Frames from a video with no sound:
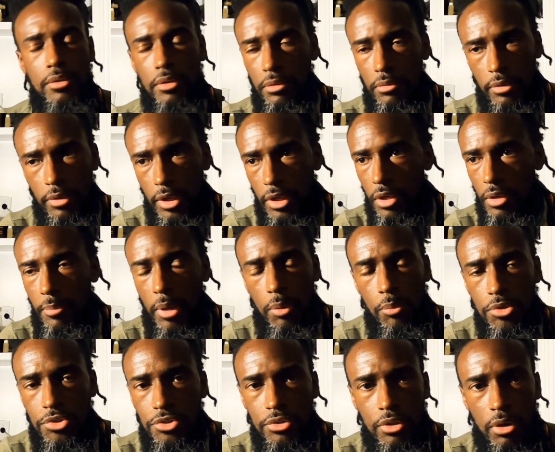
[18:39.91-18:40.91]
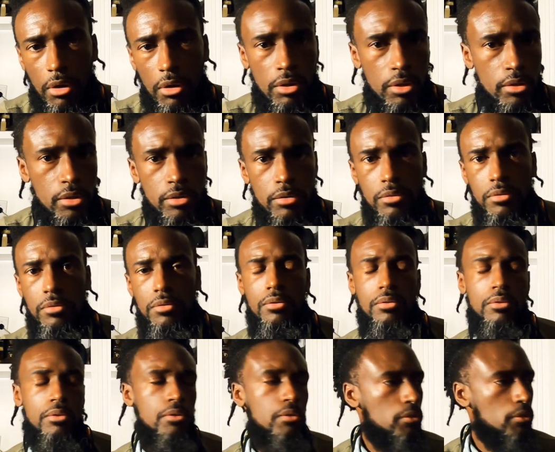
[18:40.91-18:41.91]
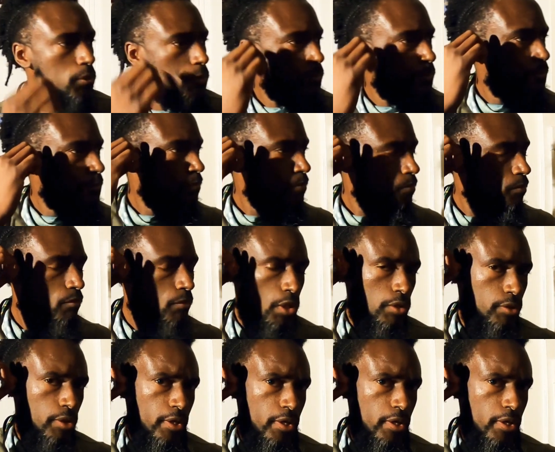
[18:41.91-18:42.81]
don't care about what you call it.